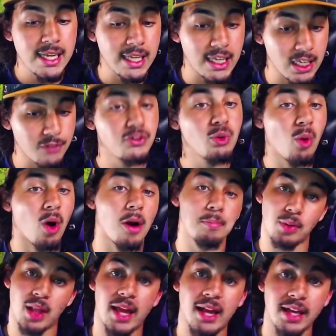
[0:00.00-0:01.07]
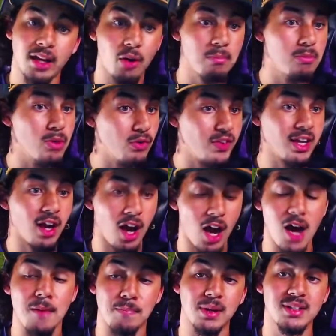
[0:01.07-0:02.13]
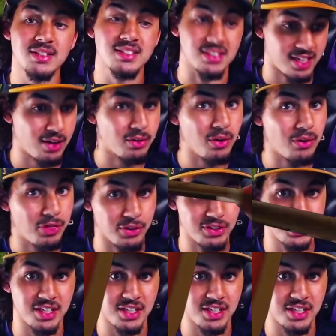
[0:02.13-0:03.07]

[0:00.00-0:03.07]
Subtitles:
if you are planning on moving up to Town Hall 13.